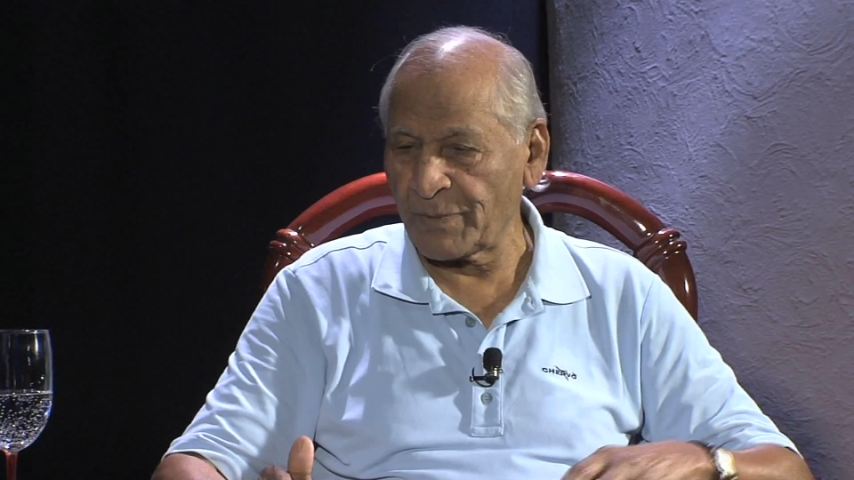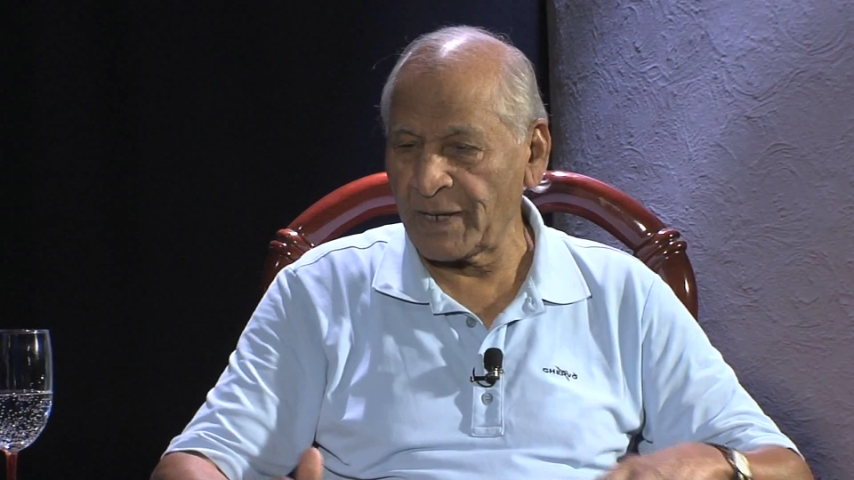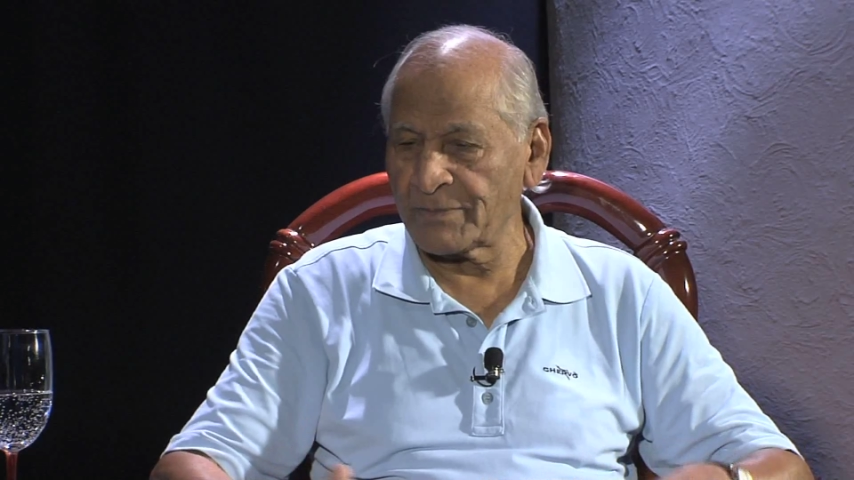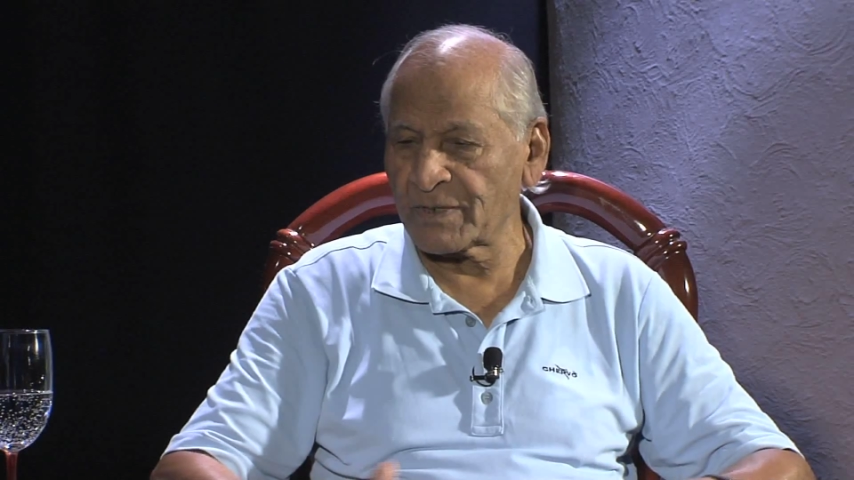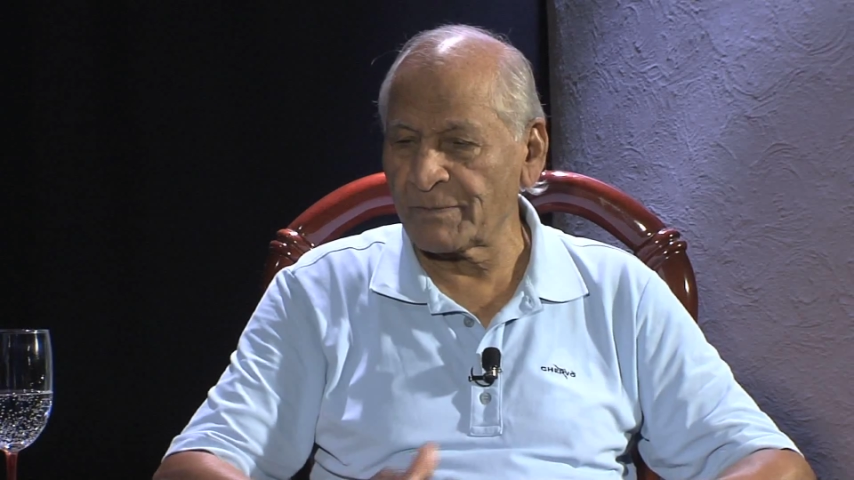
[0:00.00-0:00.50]

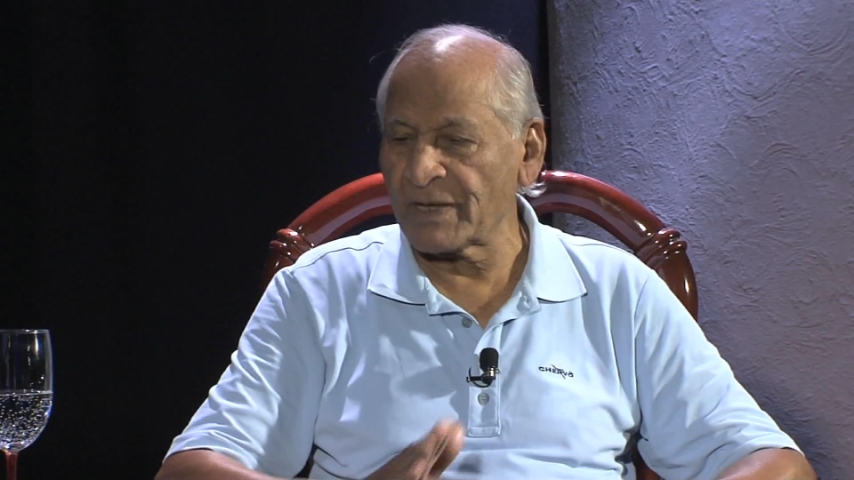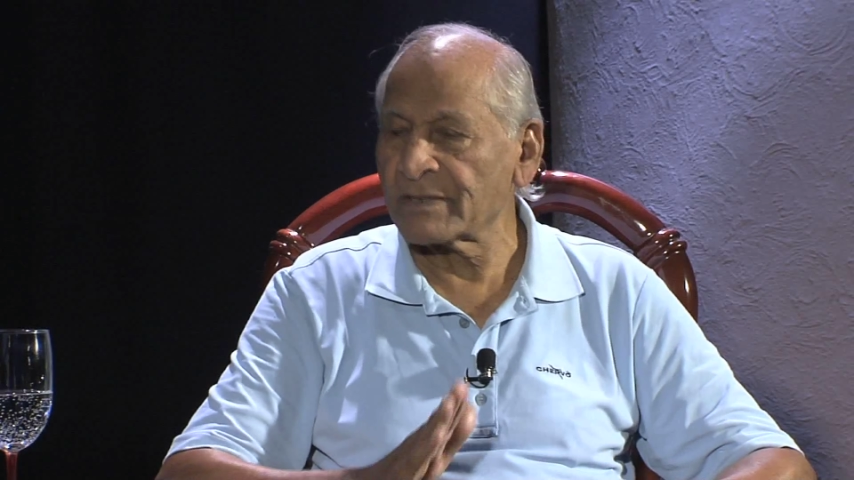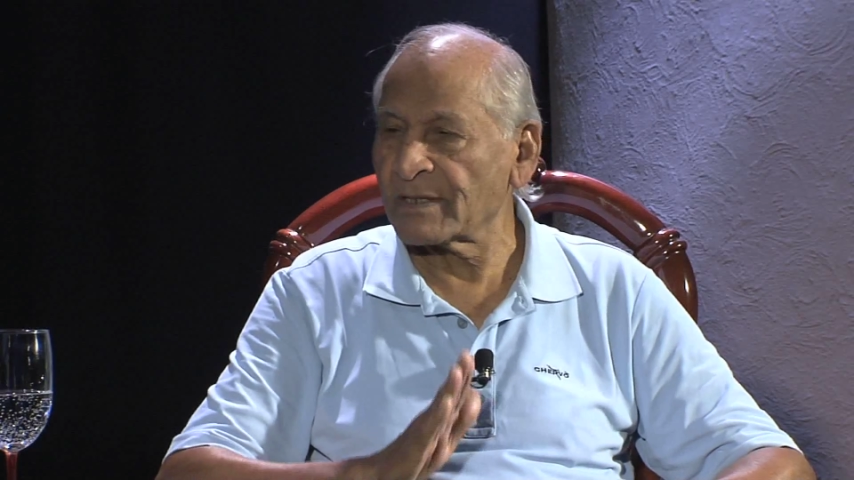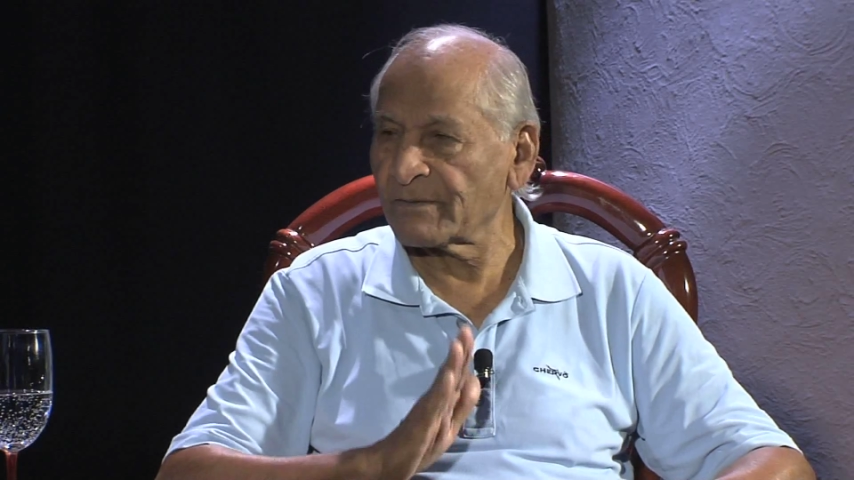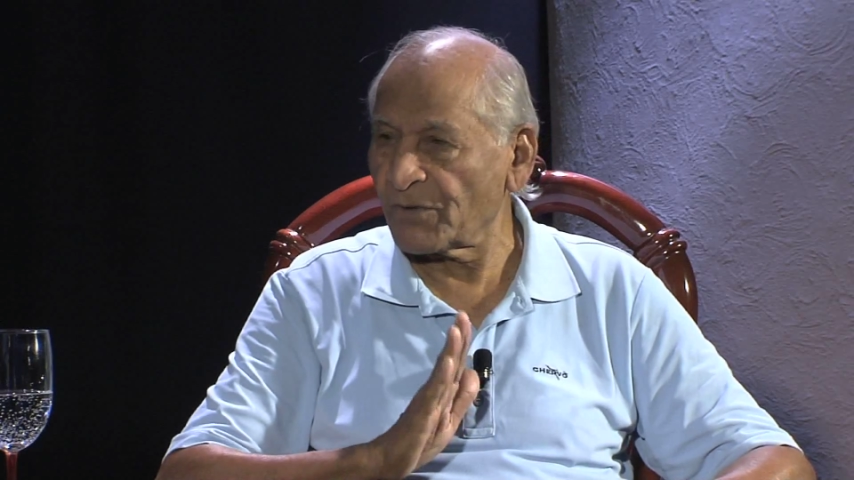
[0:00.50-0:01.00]
Prem's
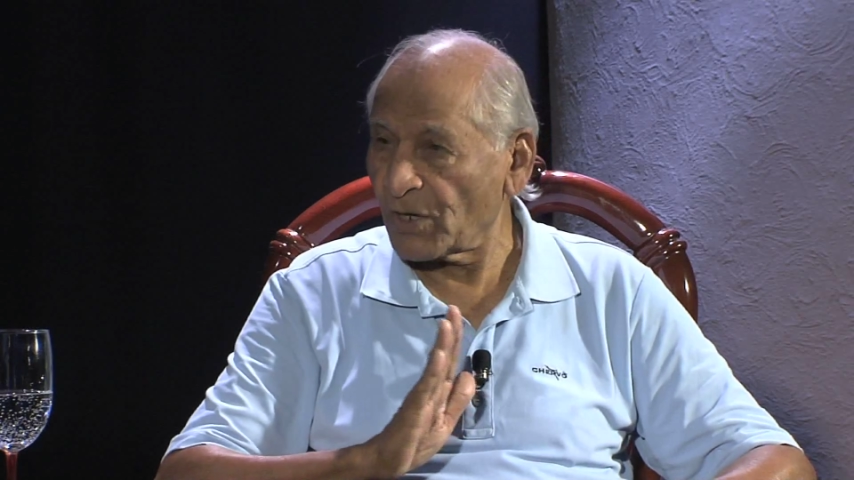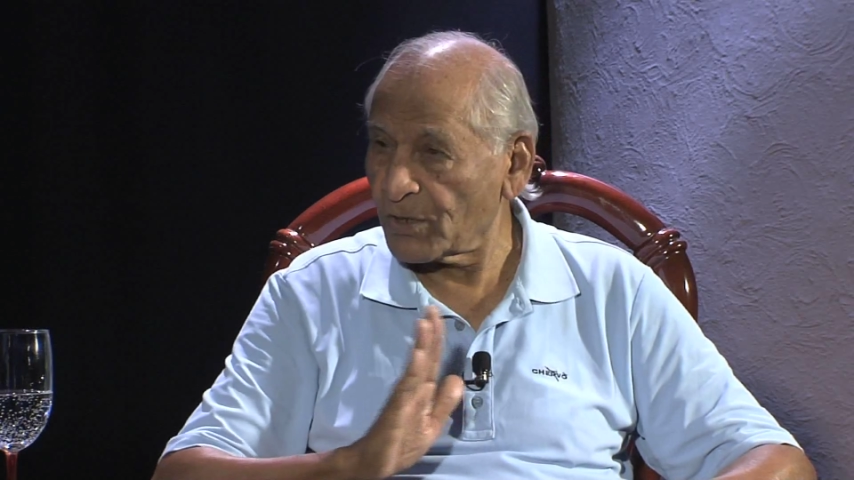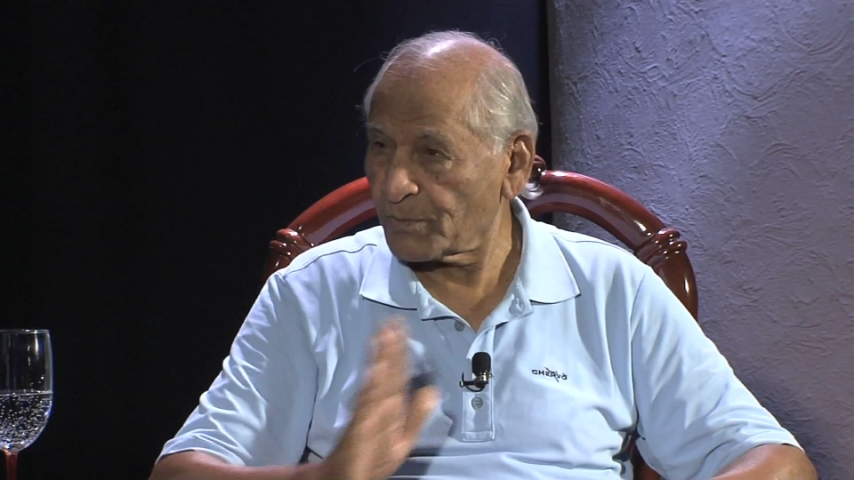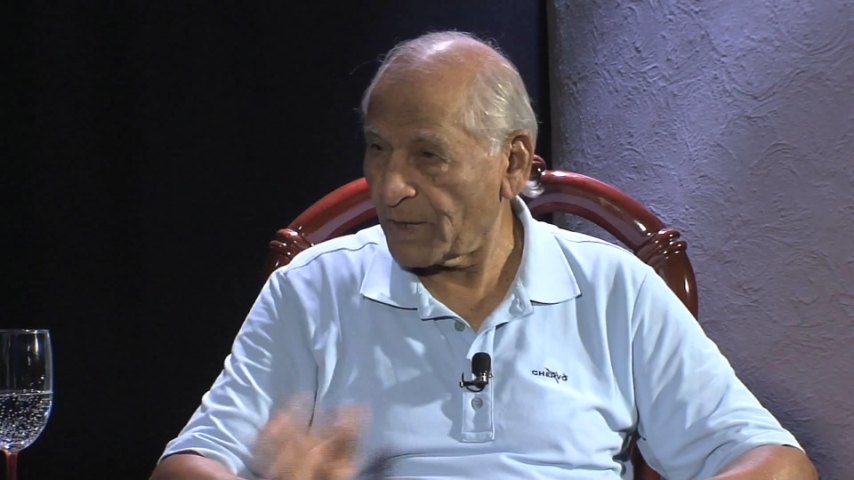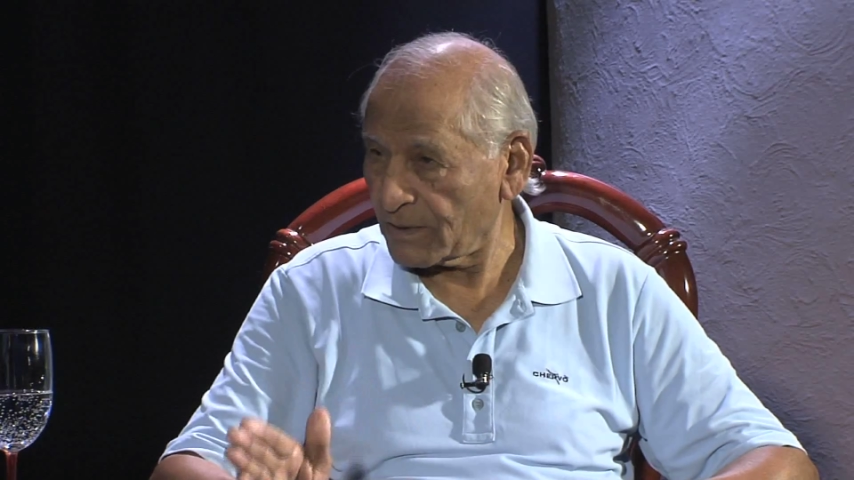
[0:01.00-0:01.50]
message very
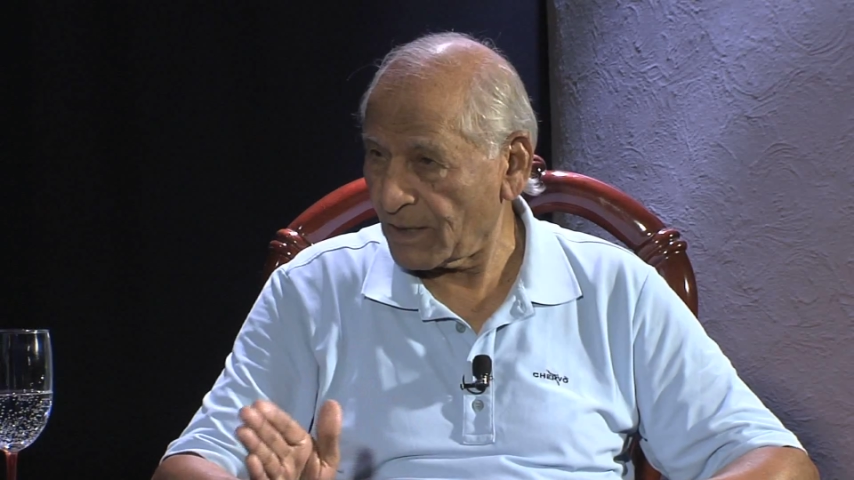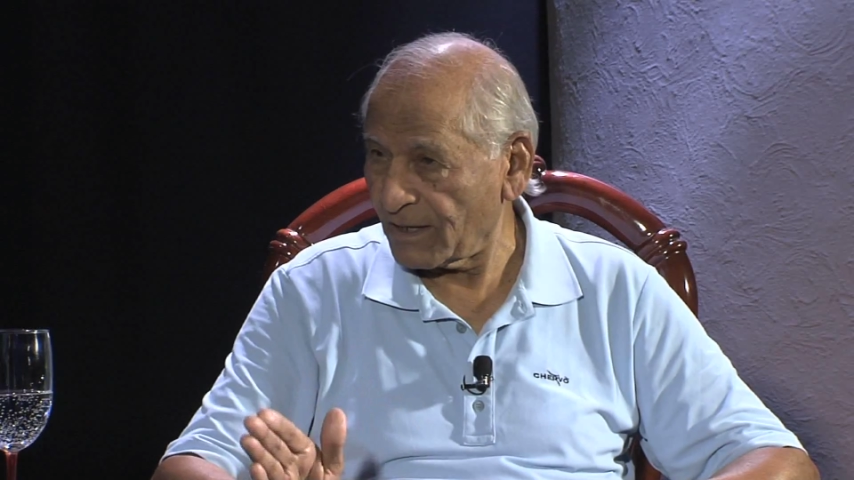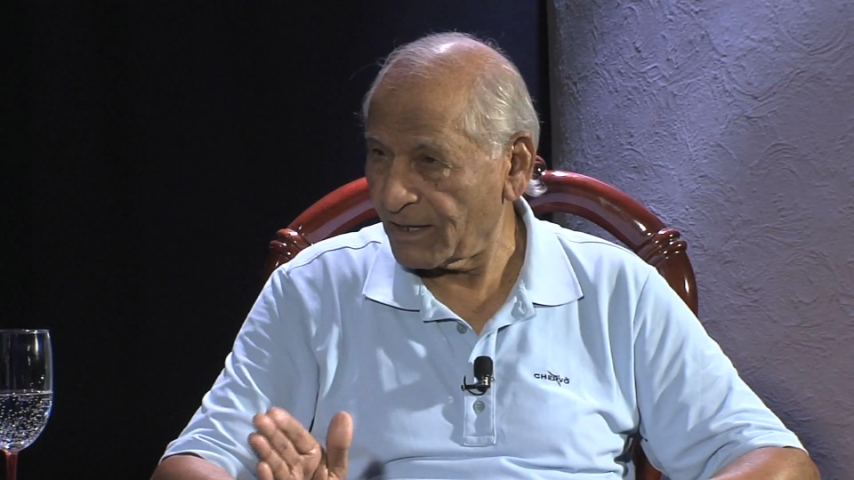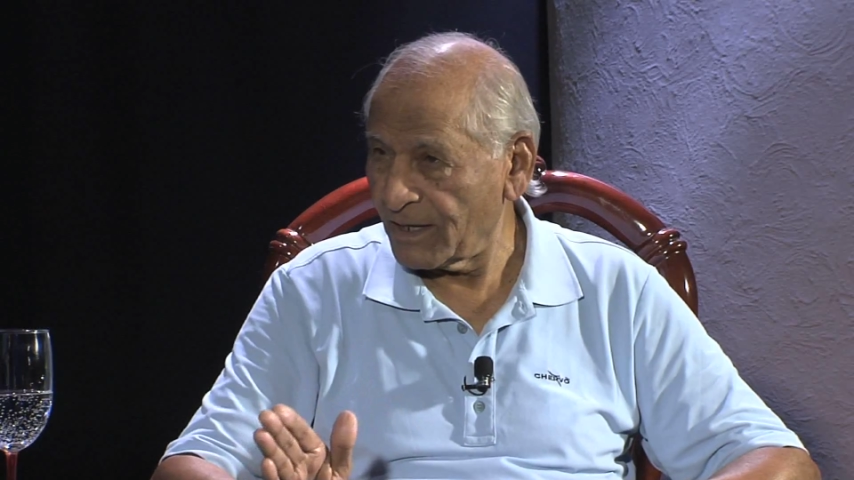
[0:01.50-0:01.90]
special.